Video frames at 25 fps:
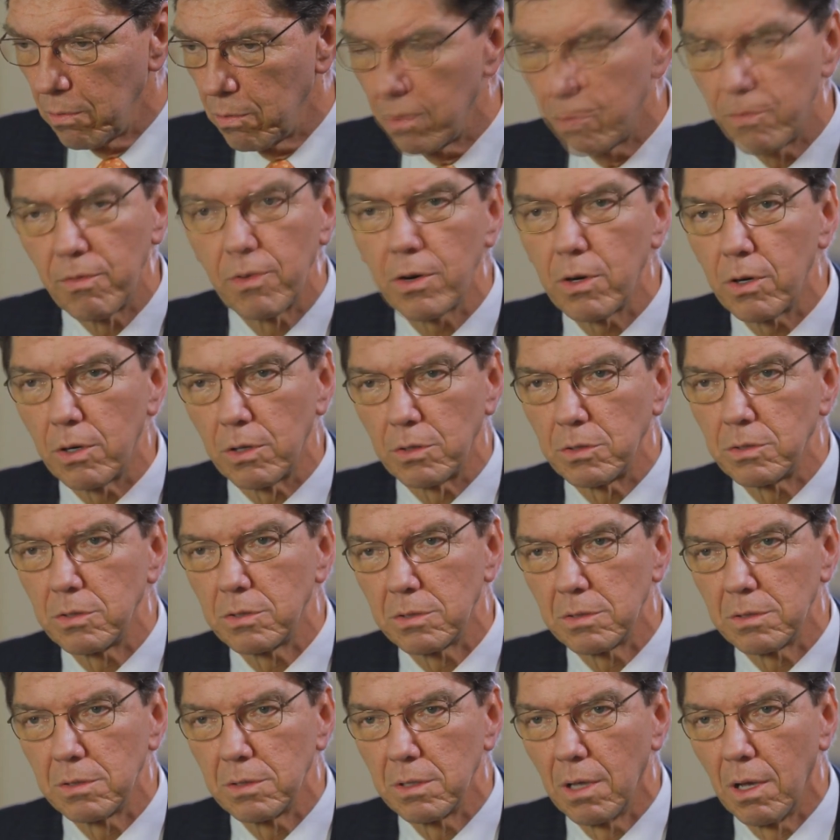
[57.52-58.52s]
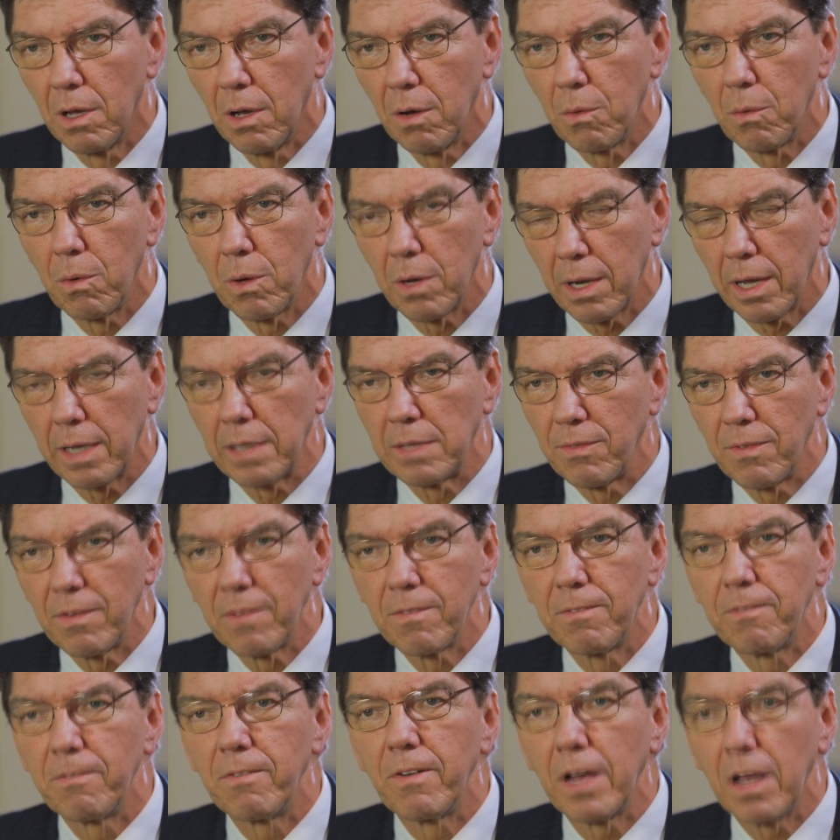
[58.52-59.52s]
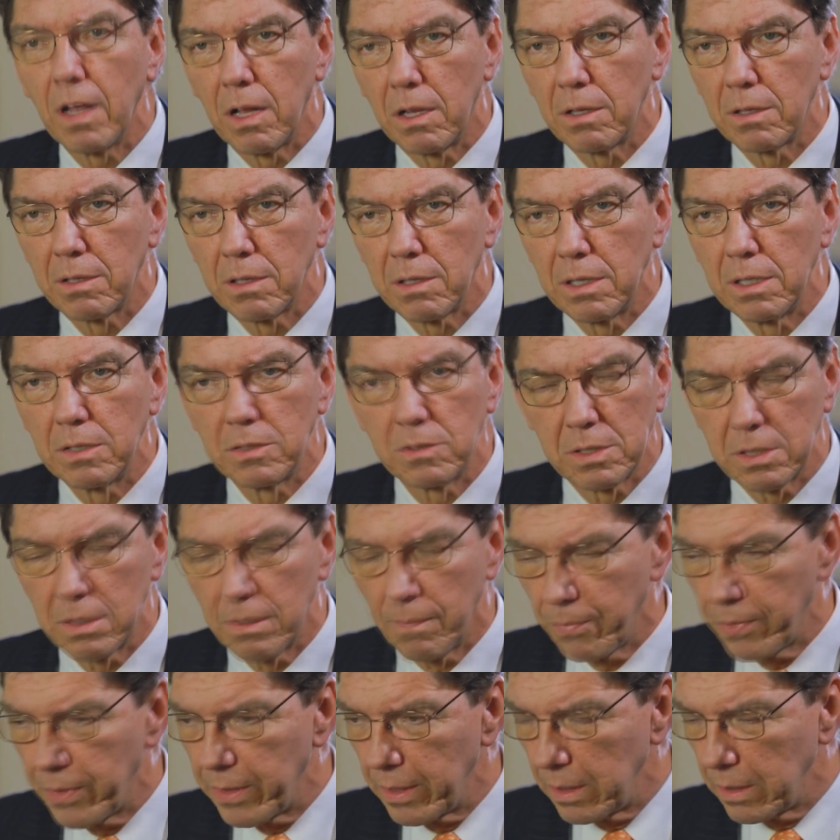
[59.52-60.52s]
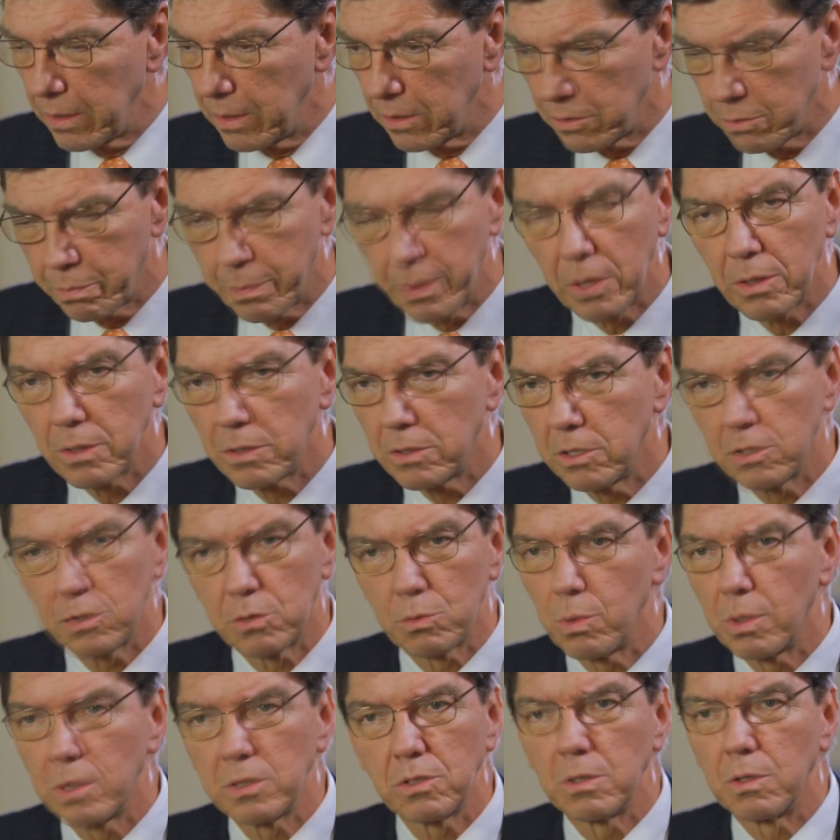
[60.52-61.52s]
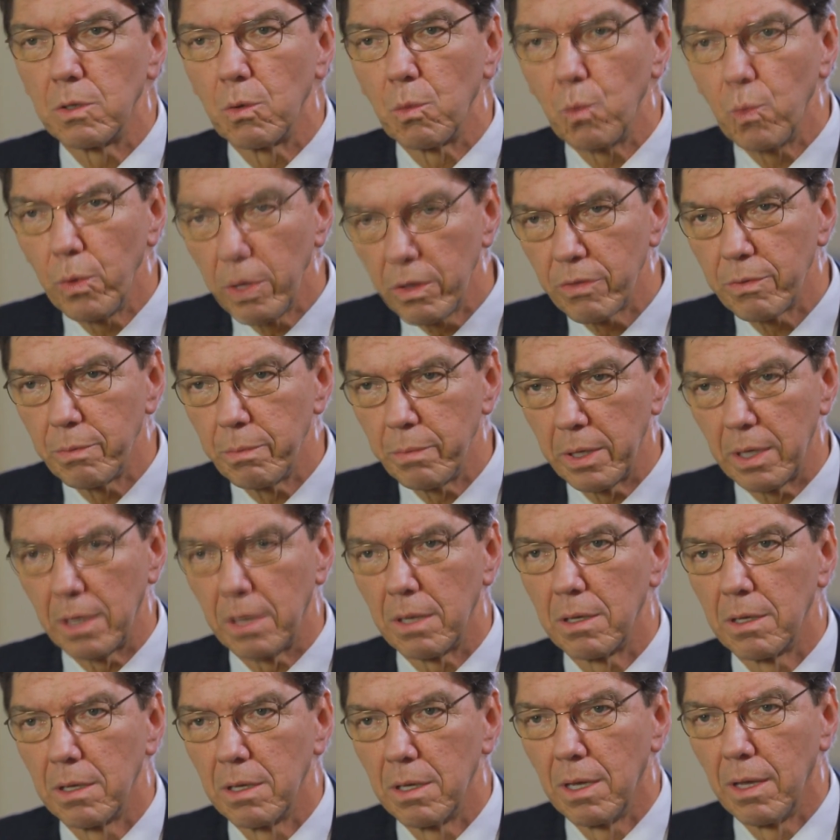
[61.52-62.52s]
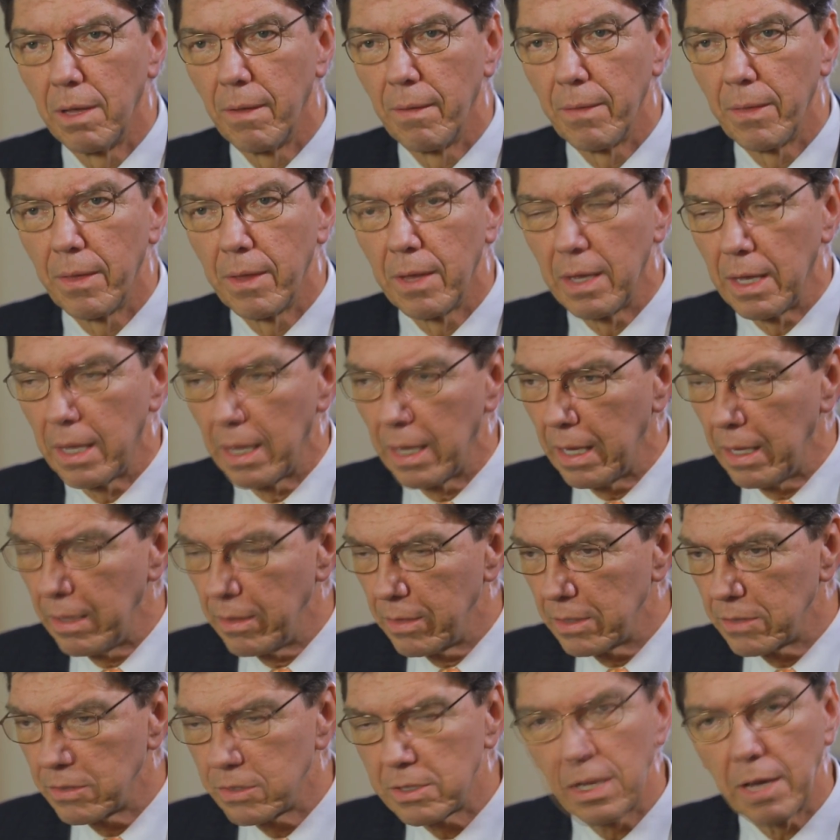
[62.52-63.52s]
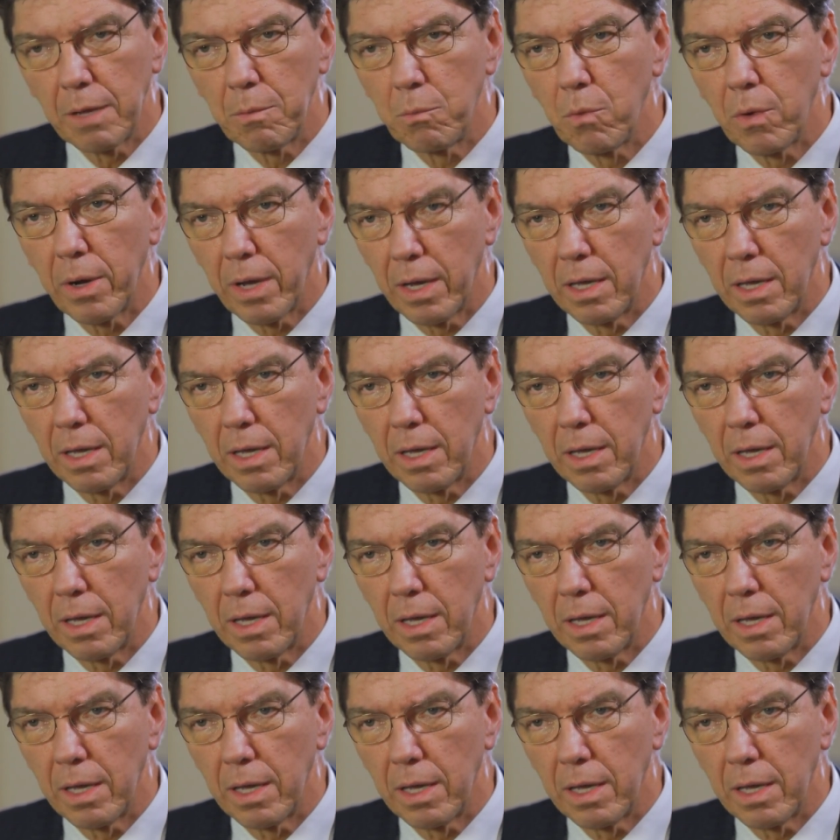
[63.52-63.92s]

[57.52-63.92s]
reverse what I felt is the Spirit just wasn't with me in the same